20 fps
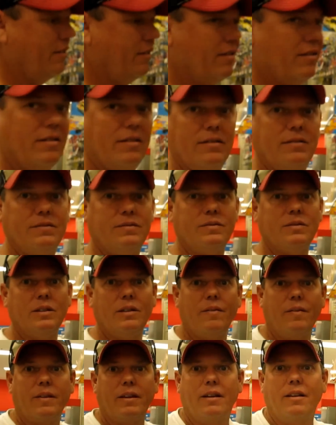Point, or
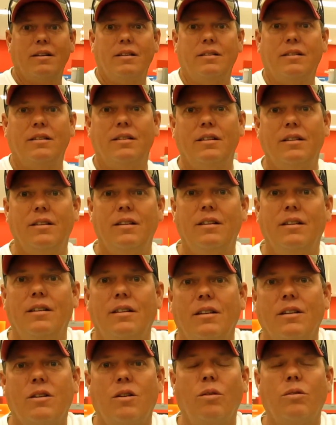what was that called? Gold
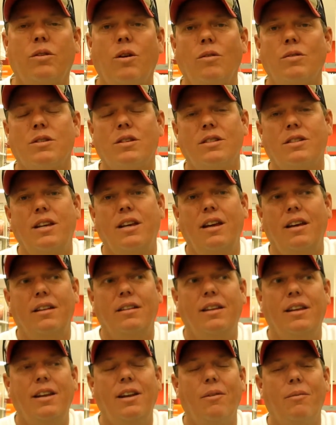Coast. Gold Coast, because he
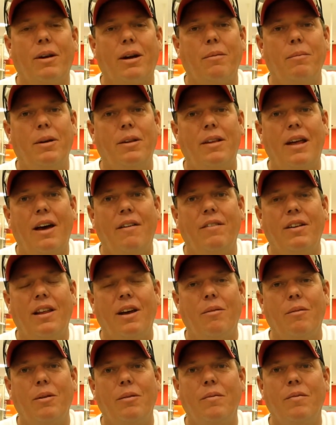had, he didn't recommend having
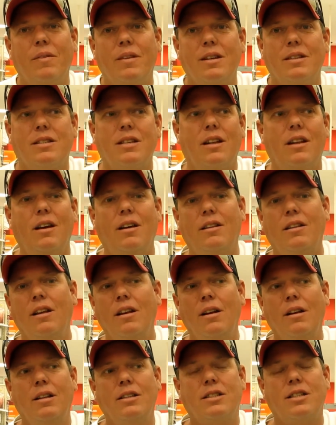that one. He yeah. said uh,
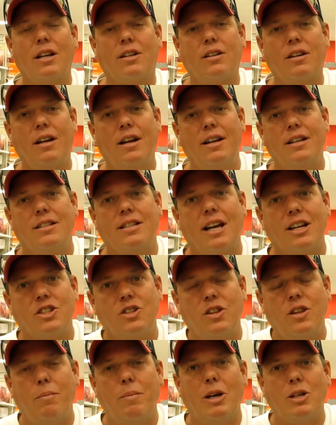Sector 9 is
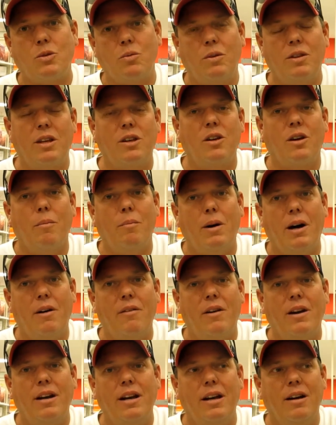actually the best one that you can buy
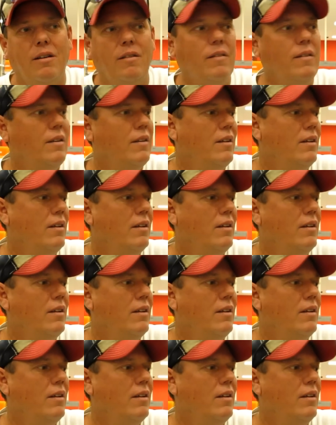right now.